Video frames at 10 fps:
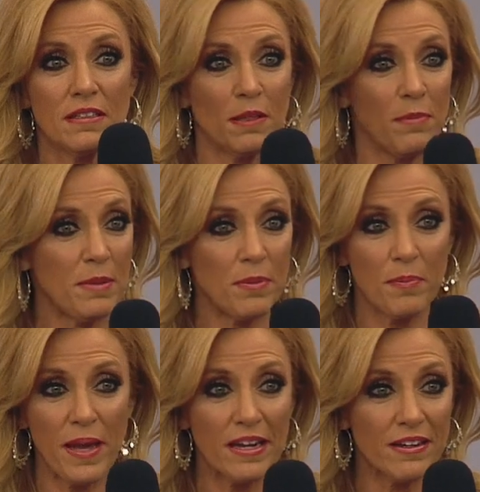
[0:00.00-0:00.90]
the people
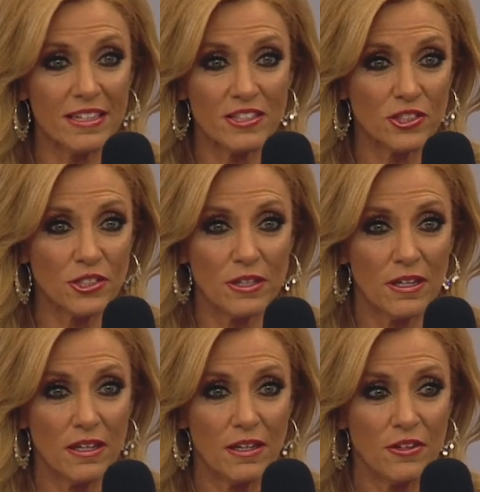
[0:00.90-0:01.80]
perish.
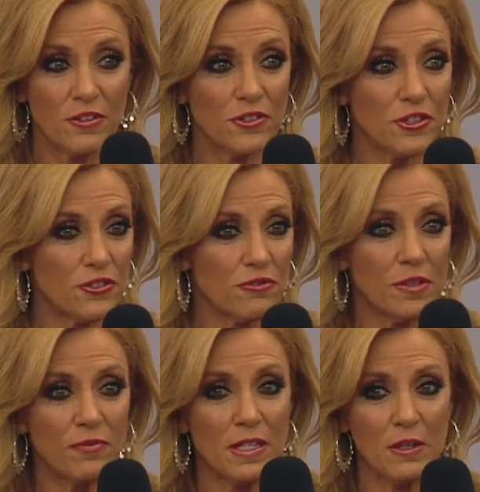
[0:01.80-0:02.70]
You're just
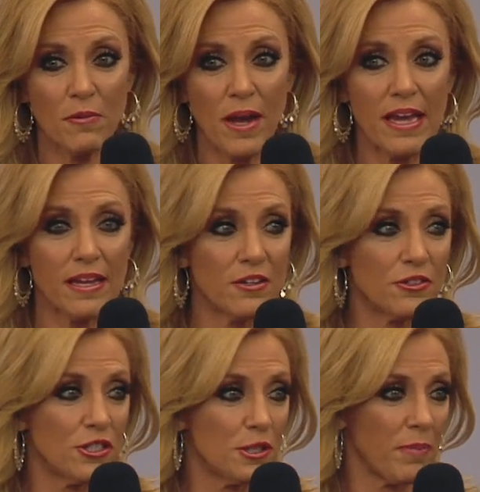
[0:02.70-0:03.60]
drifting away, you're
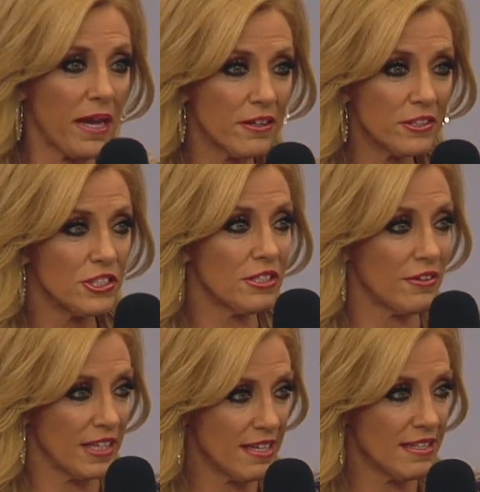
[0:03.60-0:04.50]
just perishing on
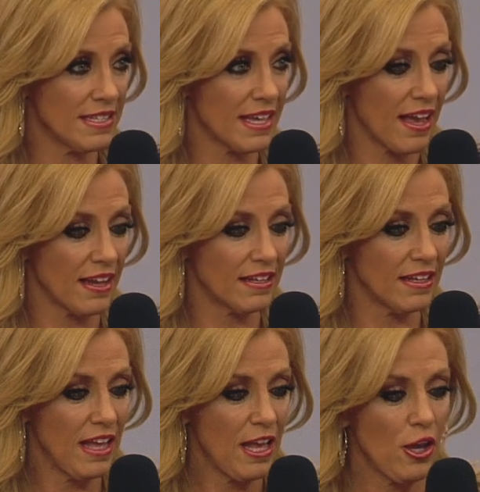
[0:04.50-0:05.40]
the inside.
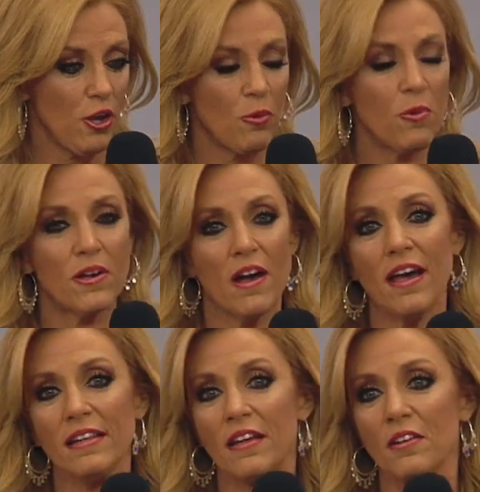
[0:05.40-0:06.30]
Well,
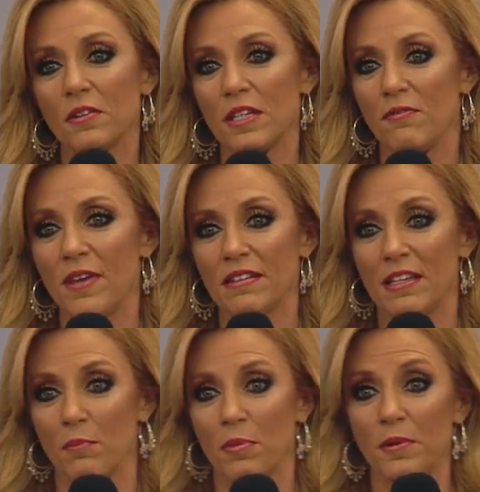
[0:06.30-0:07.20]
God not only found it
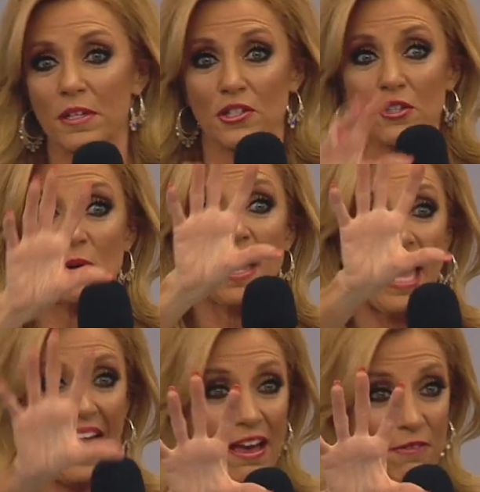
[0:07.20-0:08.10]
important to
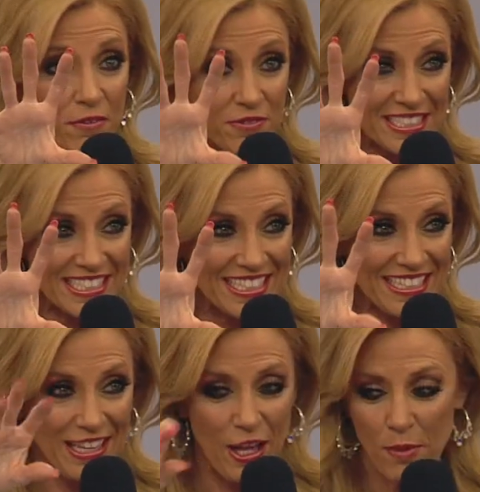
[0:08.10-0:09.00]
have a
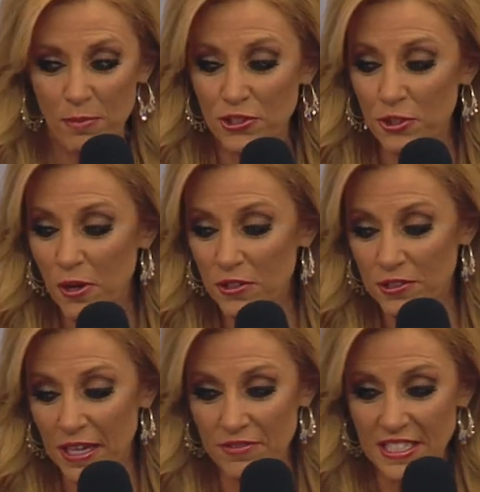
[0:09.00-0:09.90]
vision, but you also
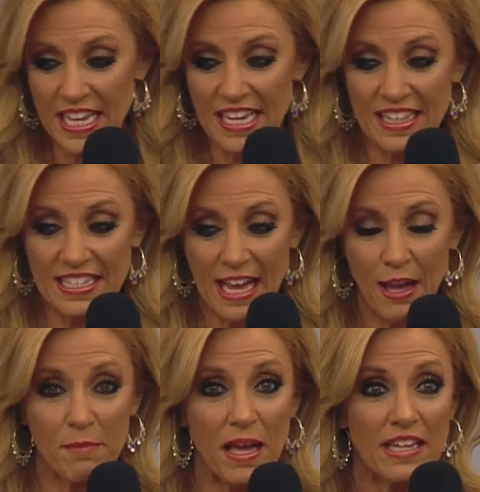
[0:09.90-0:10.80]
have to take the
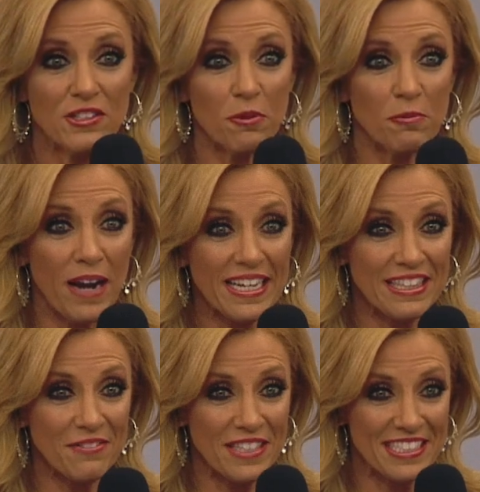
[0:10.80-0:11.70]
time to write the
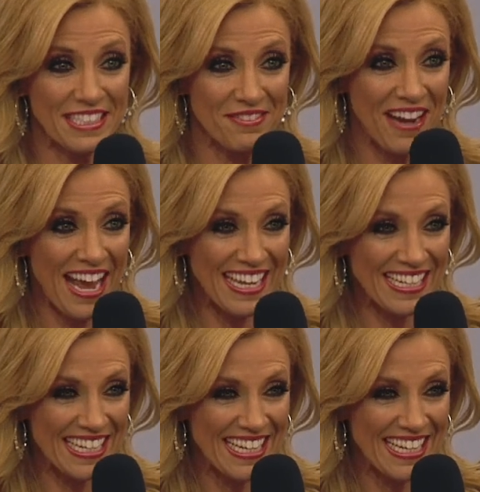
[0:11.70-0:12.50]
vision, right?